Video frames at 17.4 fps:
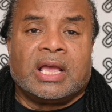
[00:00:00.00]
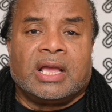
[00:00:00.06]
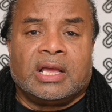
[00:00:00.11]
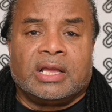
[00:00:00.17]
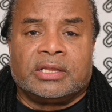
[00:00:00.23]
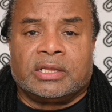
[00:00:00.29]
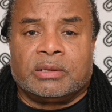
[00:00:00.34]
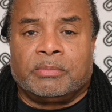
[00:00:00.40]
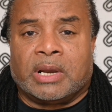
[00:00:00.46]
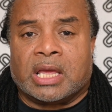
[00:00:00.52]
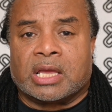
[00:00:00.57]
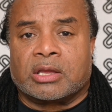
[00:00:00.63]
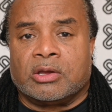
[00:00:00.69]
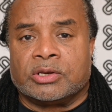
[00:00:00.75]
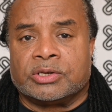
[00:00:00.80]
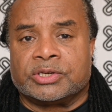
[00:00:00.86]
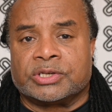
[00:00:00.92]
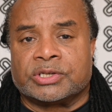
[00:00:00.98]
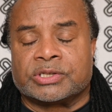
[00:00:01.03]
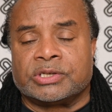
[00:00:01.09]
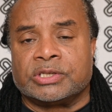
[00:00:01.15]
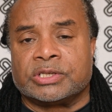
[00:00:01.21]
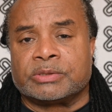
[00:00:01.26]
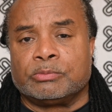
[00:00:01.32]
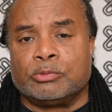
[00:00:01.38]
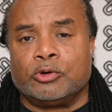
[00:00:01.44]
and the Black
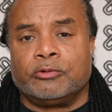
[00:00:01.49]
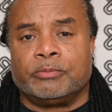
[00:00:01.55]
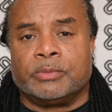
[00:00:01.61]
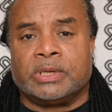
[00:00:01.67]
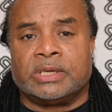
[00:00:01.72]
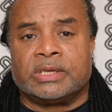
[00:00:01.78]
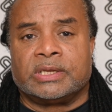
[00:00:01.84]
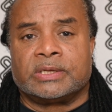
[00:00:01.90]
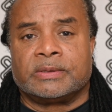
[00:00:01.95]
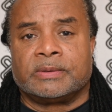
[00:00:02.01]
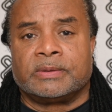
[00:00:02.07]
Consciousness Movement.